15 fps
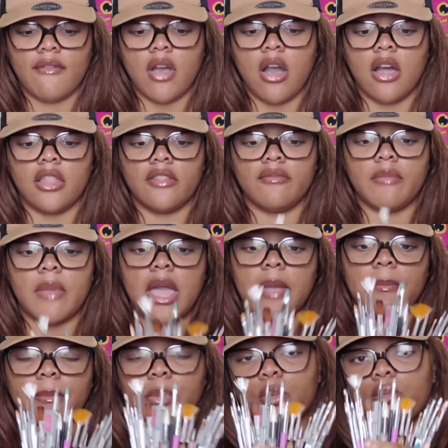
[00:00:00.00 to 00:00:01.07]
all of my
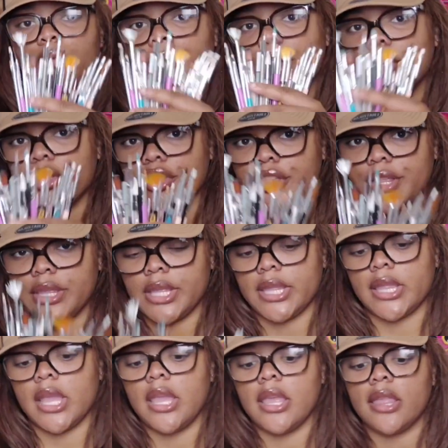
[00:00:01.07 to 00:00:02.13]

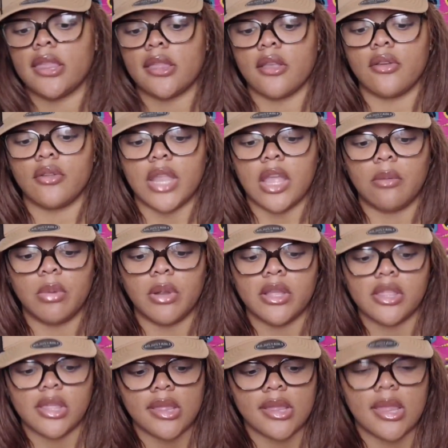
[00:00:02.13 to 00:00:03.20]
brushes. So nail
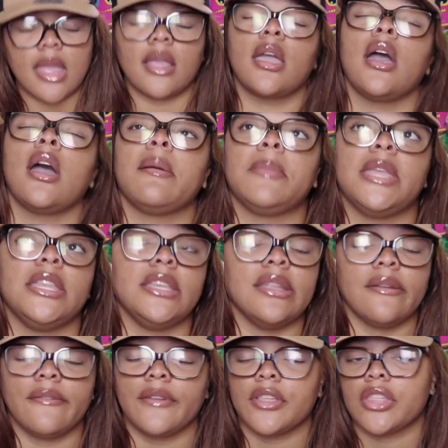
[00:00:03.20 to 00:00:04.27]
brushes come in
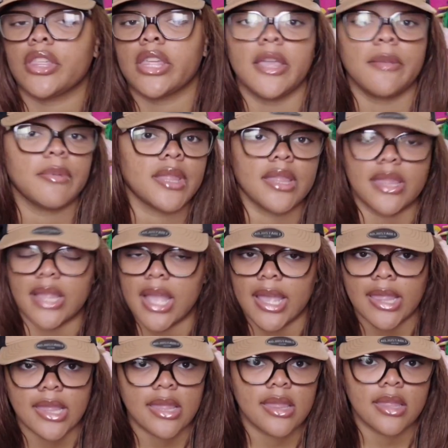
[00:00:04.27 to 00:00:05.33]
different shapes and
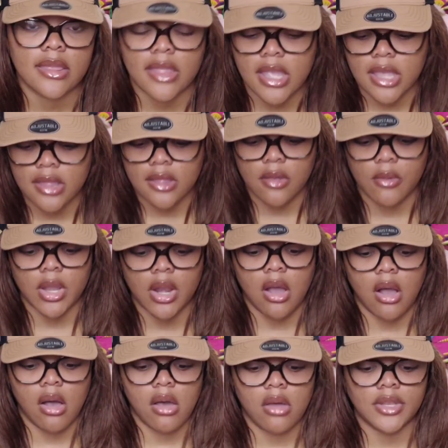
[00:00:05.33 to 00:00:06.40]
sizes and things, so it
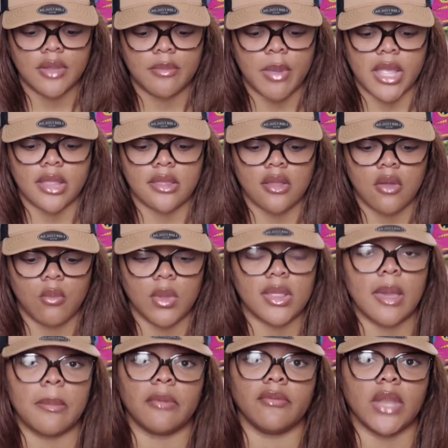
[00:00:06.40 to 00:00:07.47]
all depends on what
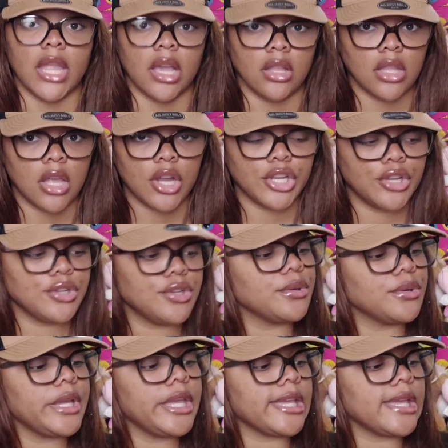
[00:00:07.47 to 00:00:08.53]
type of nail art you're
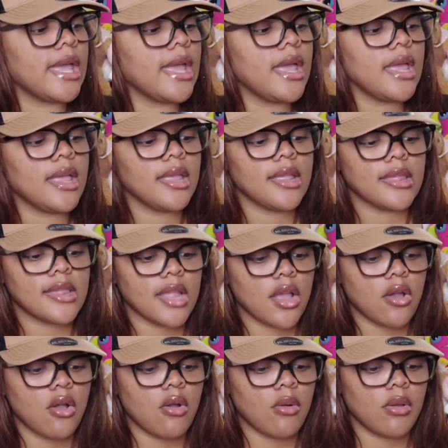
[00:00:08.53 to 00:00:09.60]
doing.
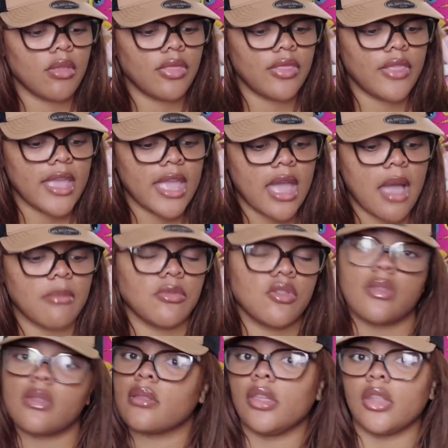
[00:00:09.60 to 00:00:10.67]
So I'm
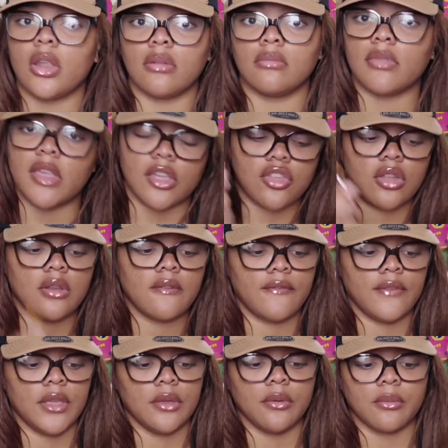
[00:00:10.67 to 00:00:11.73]
just, you know, touch on a
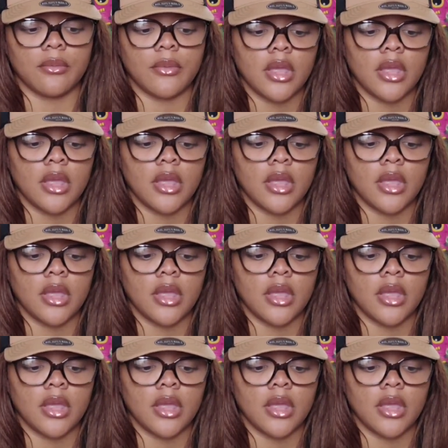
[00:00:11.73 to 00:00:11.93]
few.